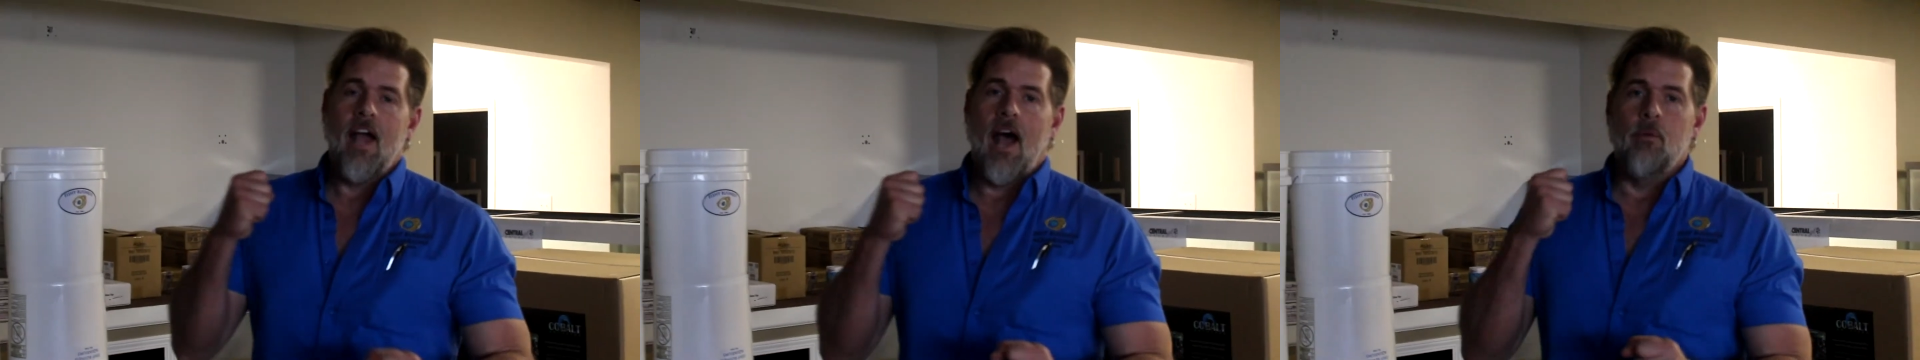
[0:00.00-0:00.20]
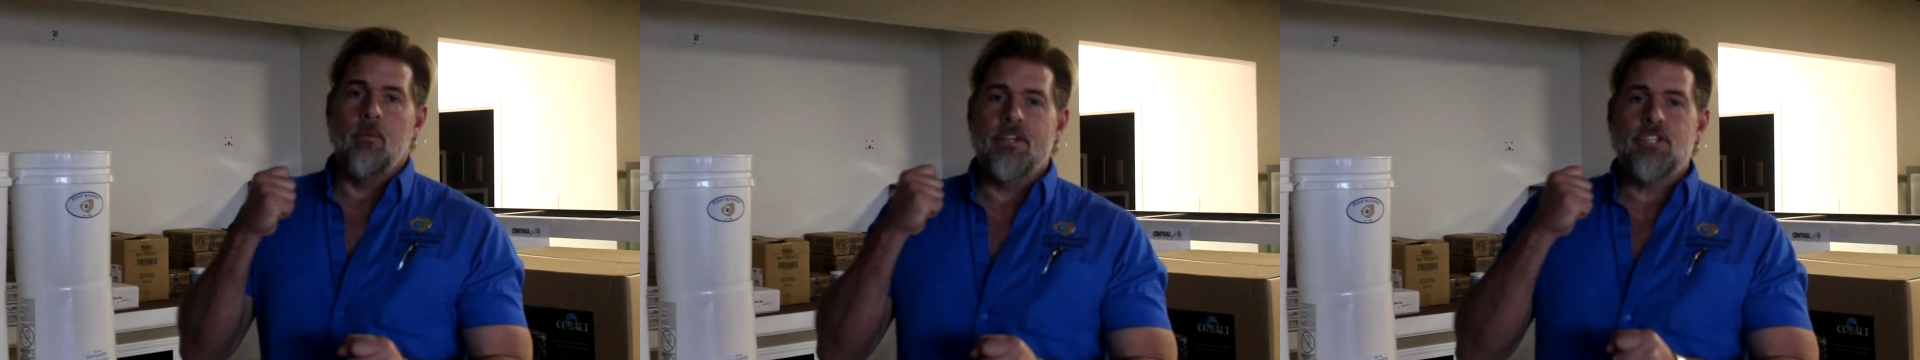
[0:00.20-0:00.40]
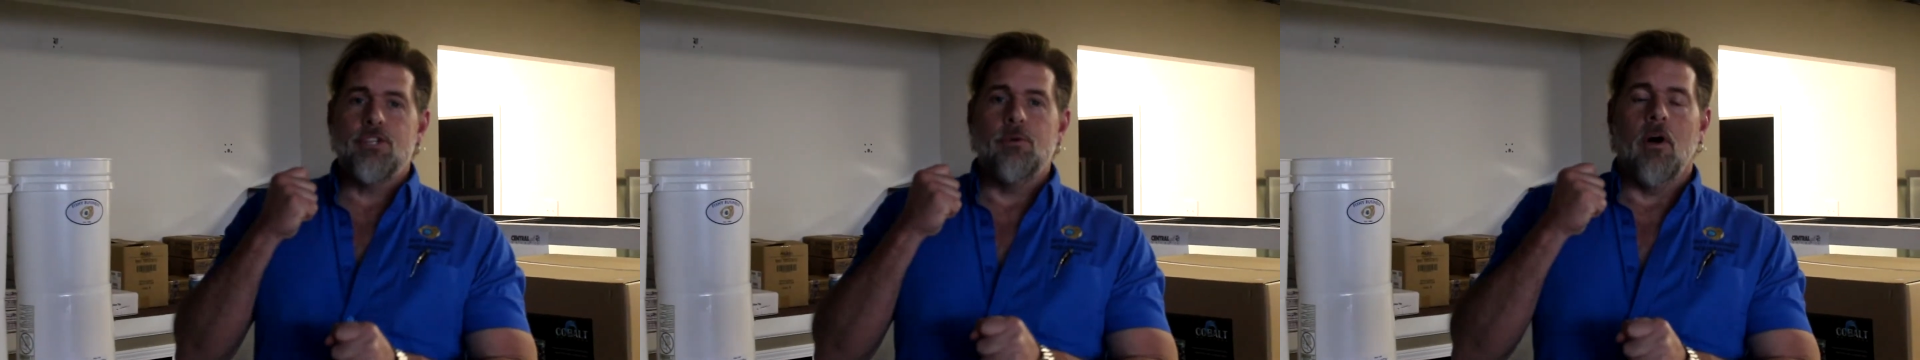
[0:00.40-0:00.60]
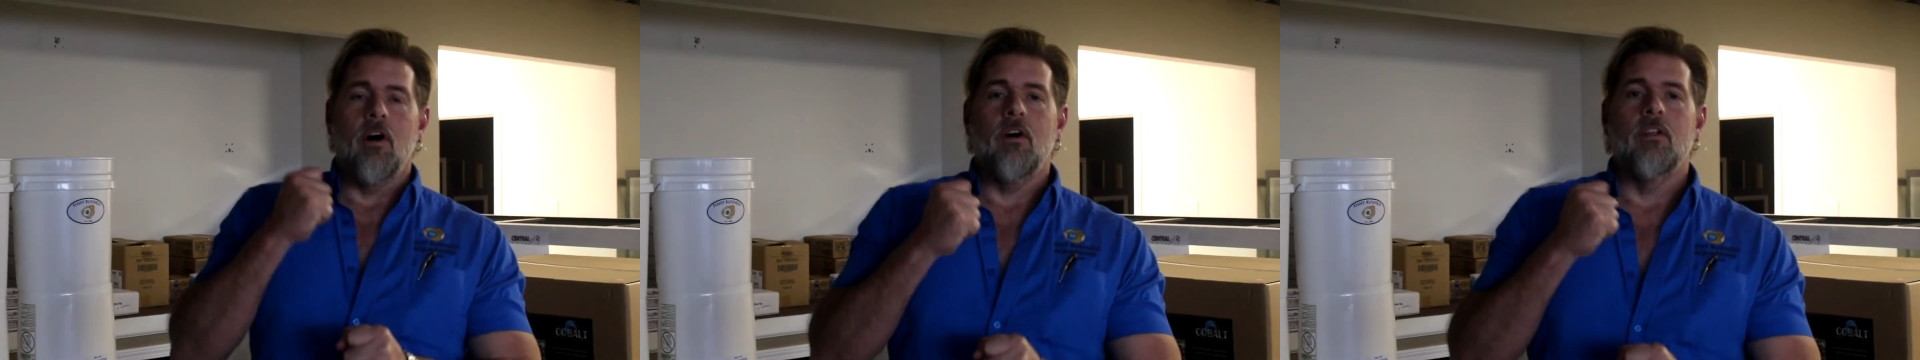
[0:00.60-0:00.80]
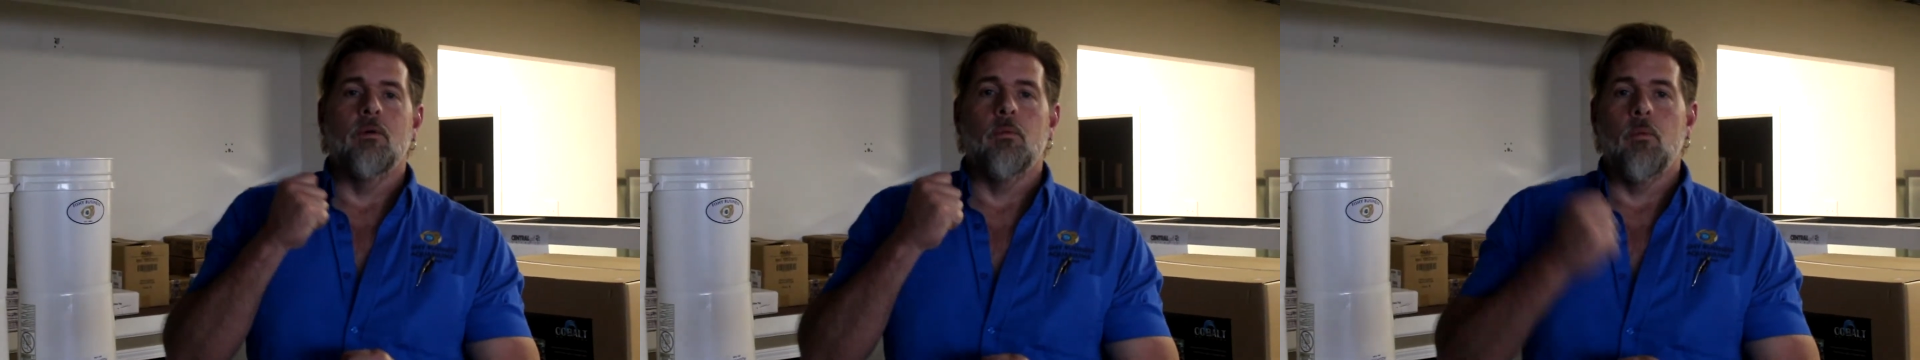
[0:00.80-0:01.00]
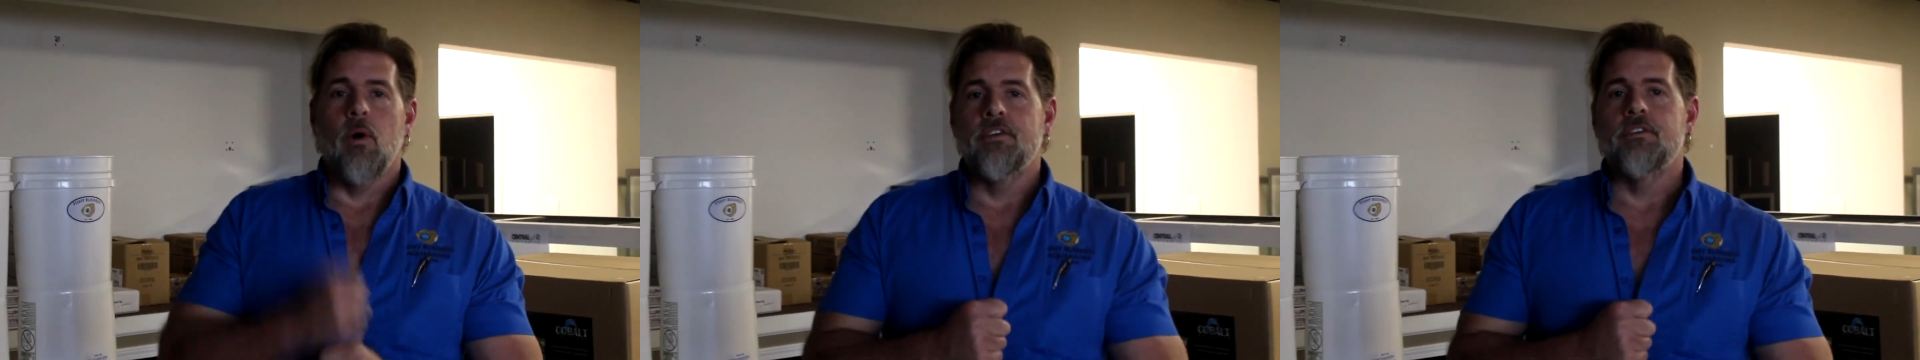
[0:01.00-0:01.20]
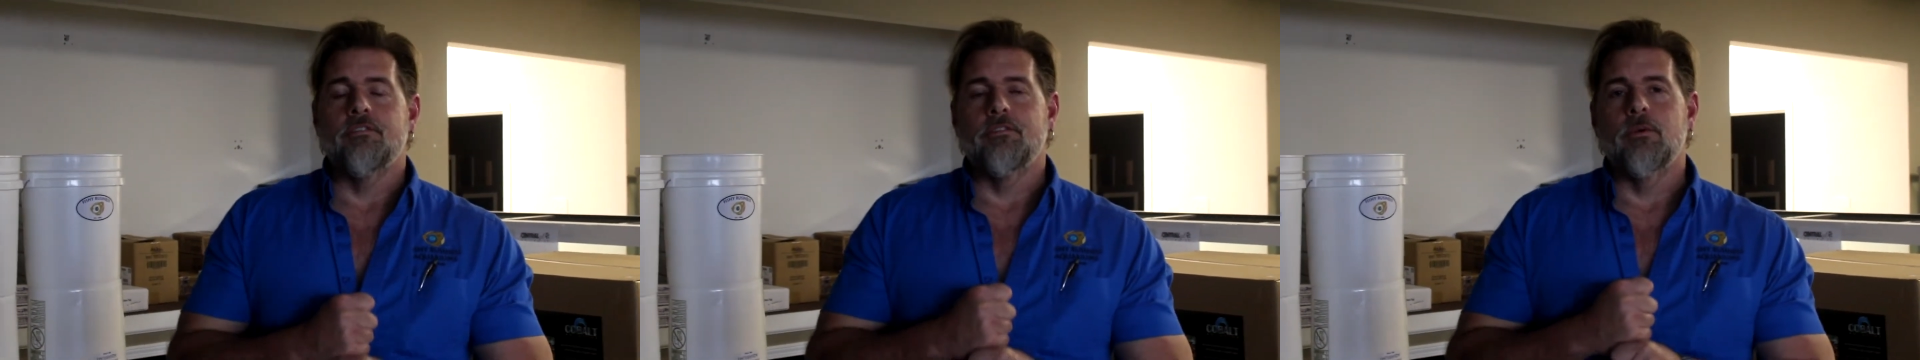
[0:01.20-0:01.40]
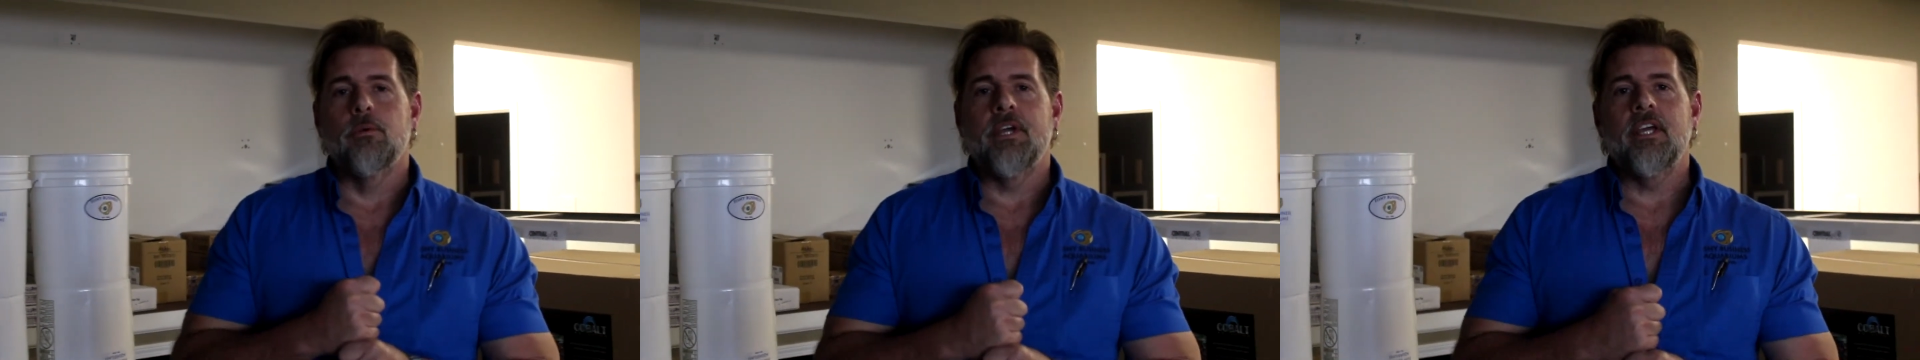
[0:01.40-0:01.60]
I wish you all a
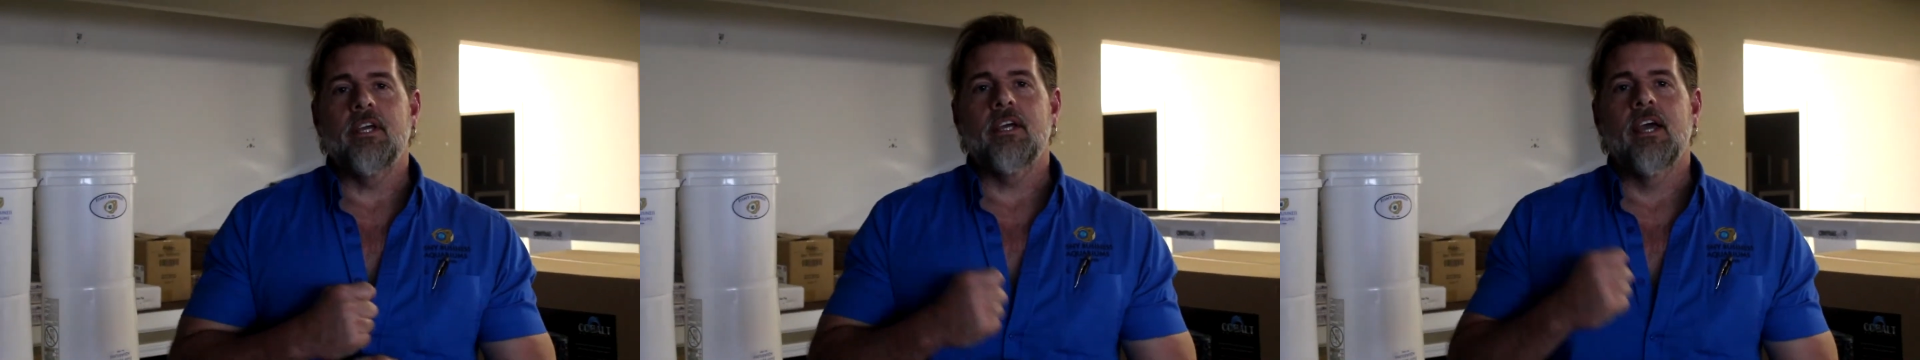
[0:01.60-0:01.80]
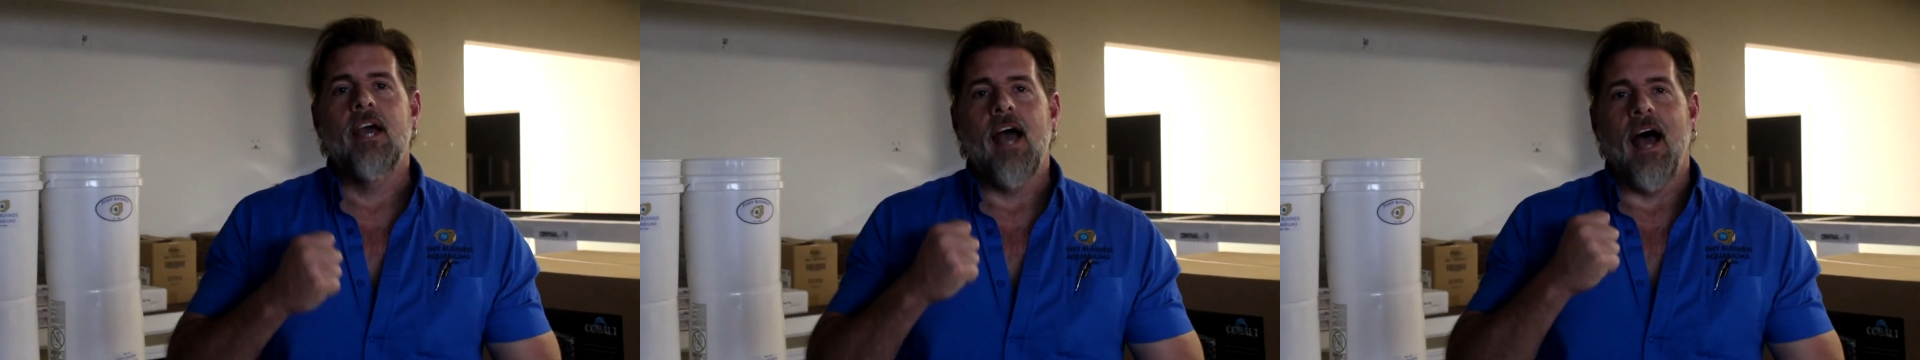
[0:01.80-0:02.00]
wonderful week.